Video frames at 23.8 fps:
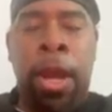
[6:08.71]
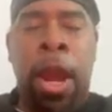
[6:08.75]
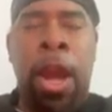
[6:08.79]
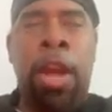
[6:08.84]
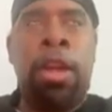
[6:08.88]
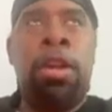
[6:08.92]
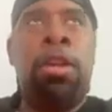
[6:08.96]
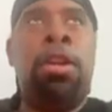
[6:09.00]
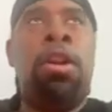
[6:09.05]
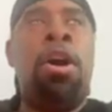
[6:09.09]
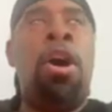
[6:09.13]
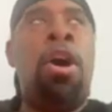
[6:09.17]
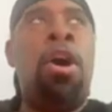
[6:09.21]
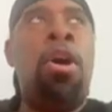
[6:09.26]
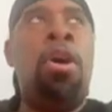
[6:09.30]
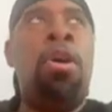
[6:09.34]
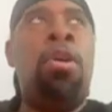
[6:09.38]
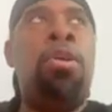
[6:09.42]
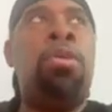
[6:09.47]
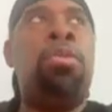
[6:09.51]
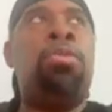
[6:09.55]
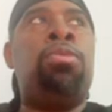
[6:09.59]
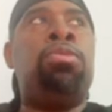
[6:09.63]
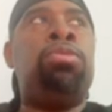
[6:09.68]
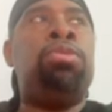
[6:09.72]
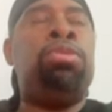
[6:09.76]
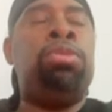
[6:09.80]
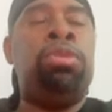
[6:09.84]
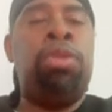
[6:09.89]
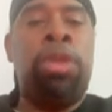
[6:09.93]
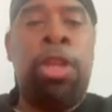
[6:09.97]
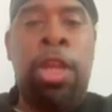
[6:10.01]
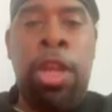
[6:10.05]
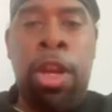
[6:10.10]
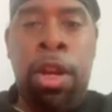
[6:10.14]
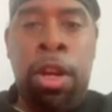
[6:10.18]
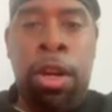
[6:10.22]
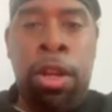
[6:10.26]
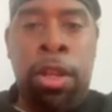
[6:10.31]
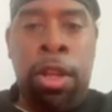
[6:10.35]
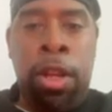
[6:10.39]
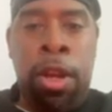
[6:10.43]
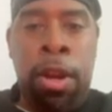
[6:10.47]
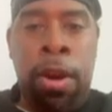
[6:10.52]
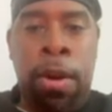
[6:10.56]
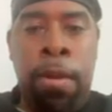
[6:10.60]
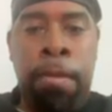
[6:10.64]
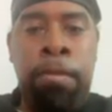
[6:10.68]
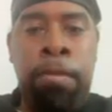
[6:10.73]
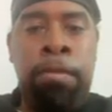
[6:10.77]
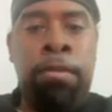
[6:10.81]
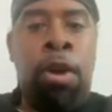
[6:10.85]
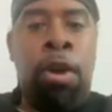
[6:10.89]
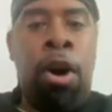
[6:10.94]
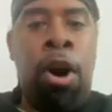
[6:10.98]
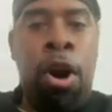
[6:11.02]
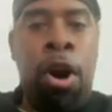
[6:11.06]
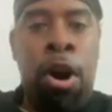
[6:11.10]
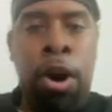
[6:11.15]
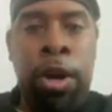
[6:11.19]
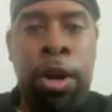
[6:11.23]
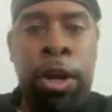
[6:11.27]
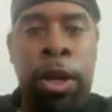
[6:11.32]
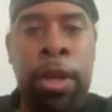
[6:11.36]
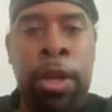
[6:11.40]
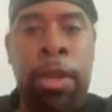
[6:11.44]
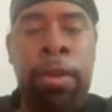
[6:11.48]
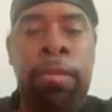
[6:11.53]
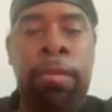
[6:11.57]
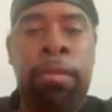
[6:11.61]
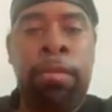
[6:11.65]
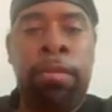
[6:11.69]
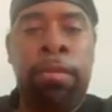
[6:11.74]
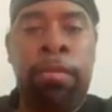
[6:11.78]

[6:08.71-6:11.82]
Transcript: I know you hear them hurting